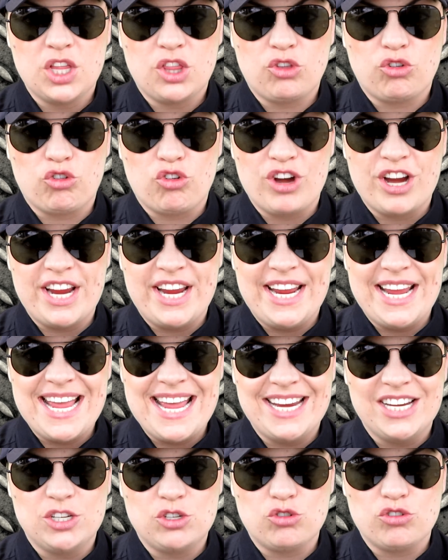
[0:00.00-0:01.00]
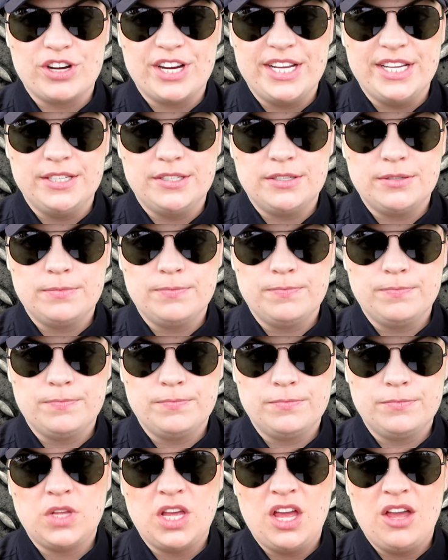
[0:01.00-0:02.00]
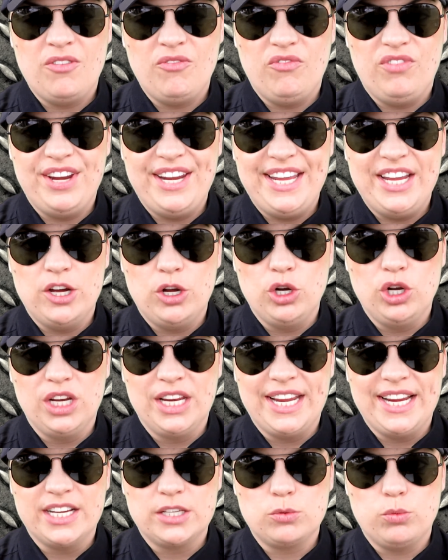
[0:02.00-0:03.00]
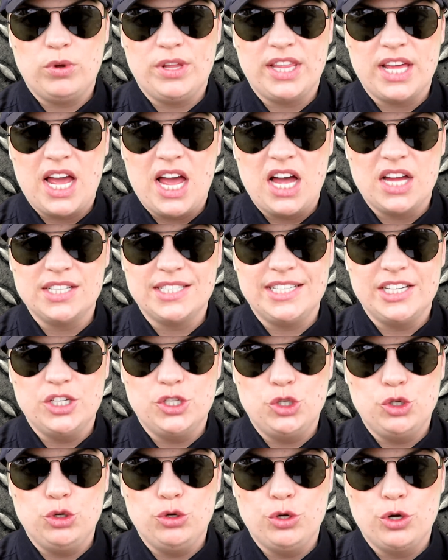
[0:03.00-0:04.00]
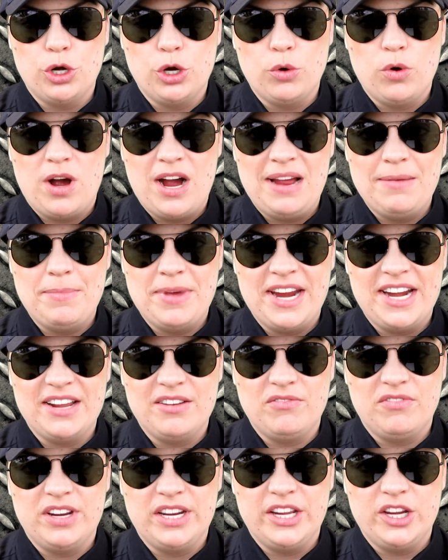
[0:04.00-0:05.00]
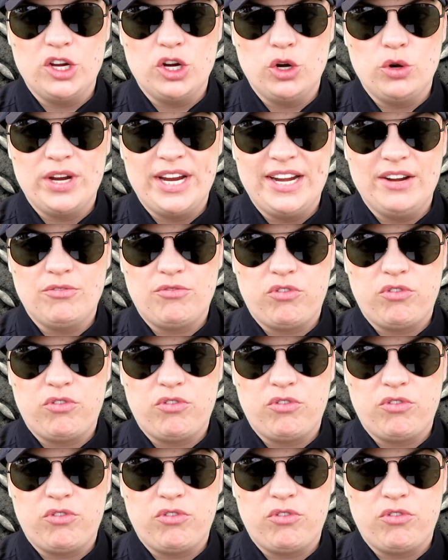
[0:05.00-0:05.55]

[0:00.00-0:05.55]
three entries video links without did you know I made a video in